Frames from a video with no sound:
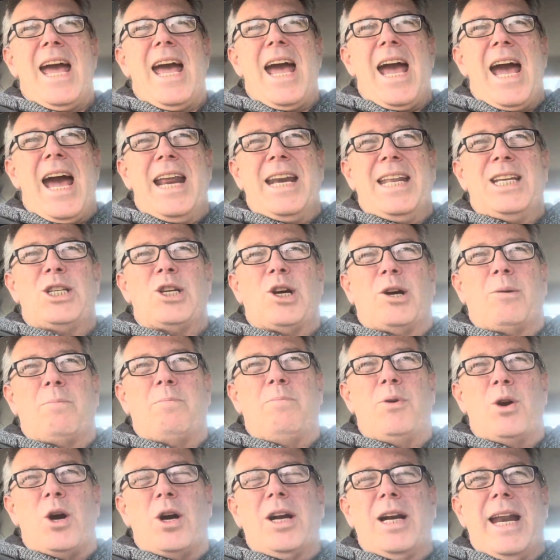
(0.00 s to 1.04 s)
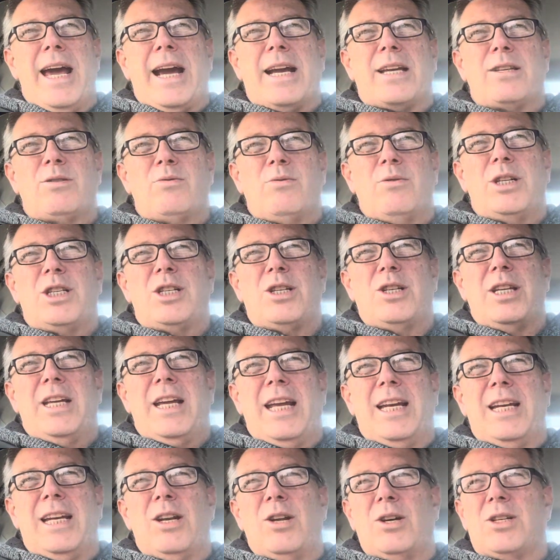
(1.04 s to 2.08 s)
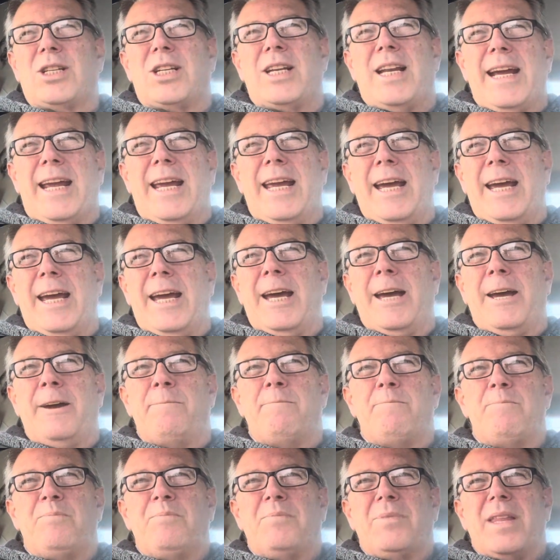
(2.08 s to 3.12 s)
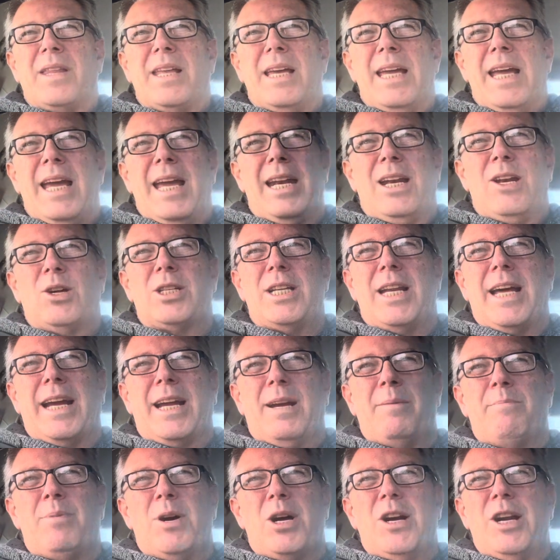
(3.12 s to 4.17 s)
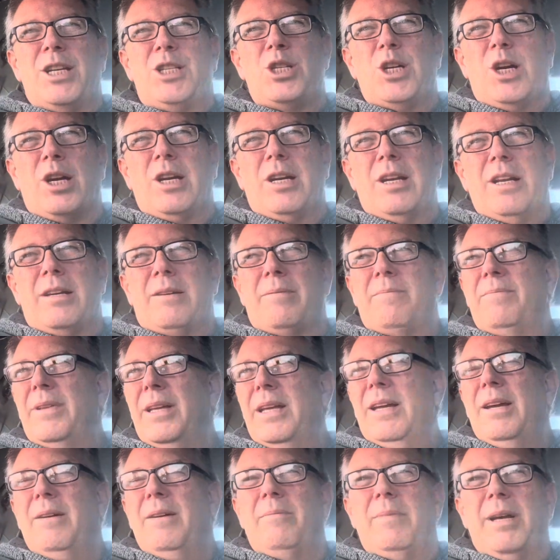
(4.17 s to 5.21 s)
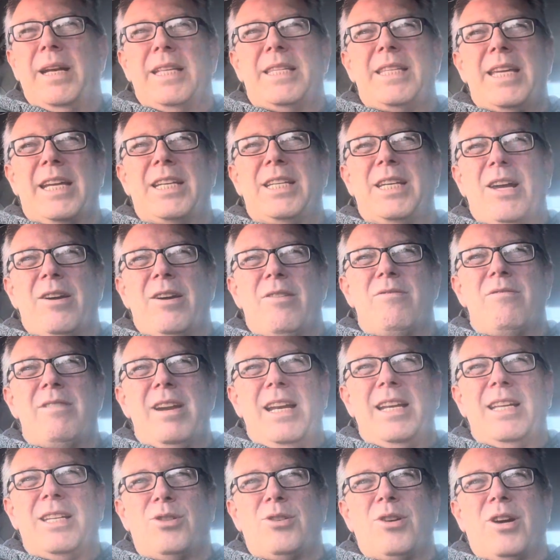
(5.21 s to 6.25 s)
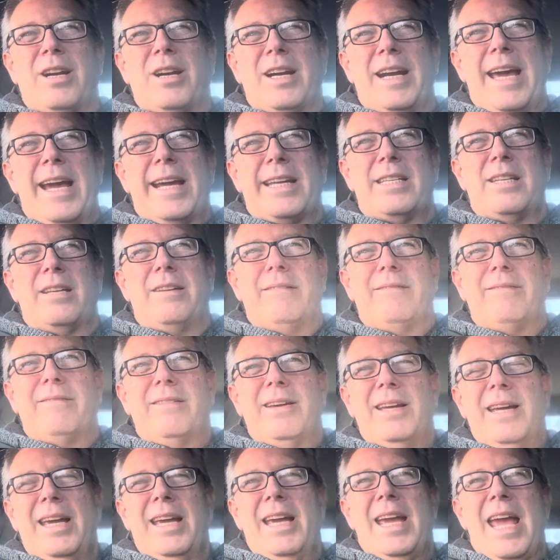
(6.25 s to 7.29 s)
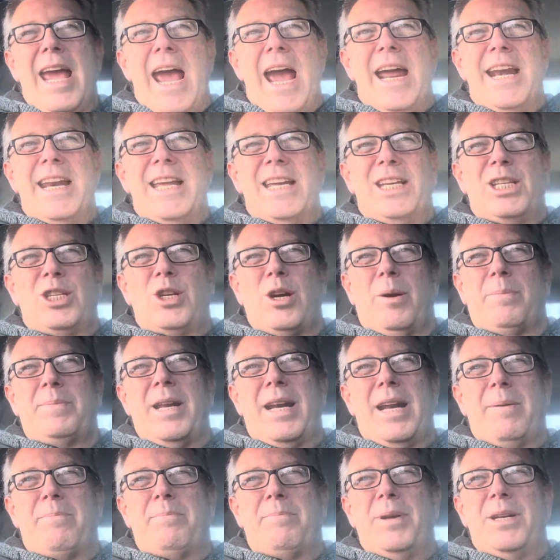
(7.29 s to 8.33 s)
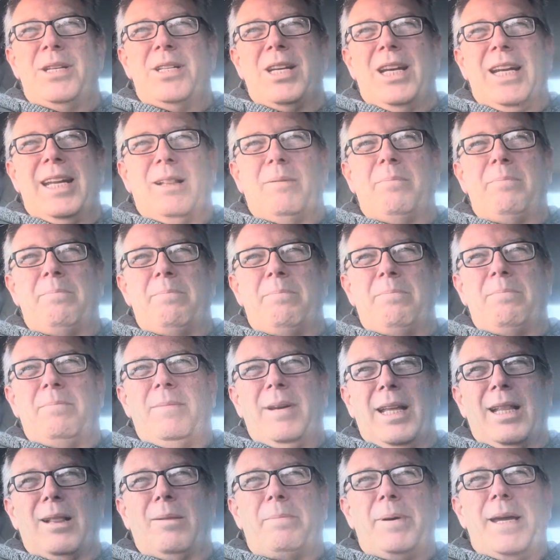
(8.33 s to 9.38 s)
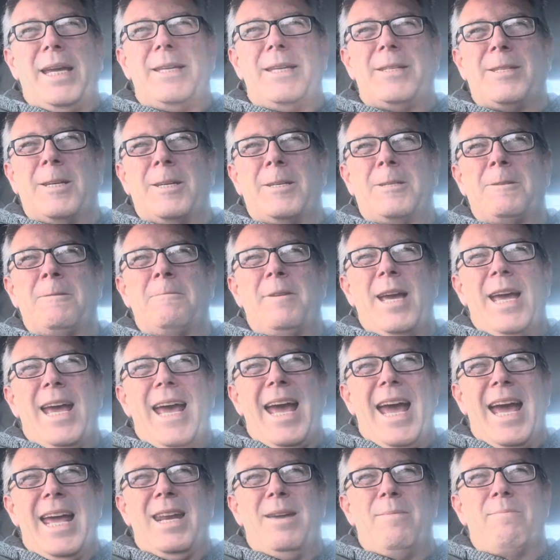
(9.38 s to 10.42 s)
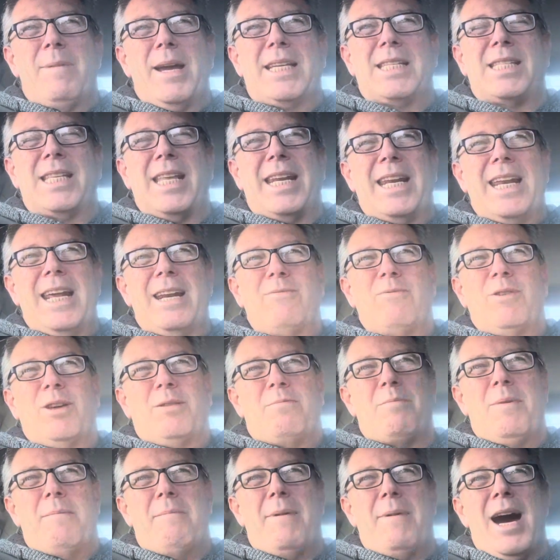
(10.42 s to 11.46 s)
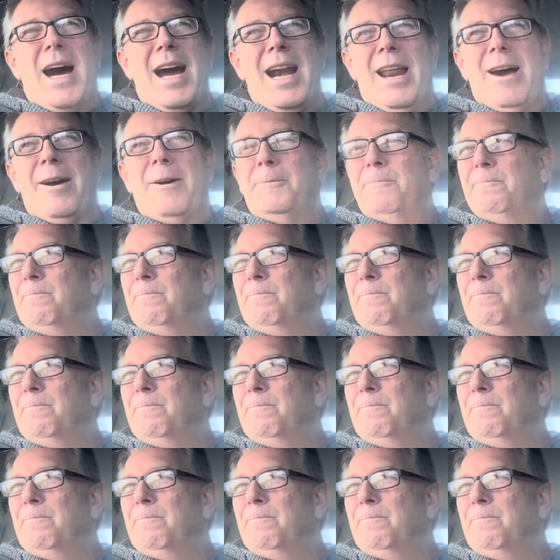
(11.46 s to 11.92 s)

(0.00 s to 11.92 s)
and he took Brooklax, which it looks like a bar of chocolate, but it's actually a really strong laxative. And he chopped it up into little pieces and he mixed it in with my Milo.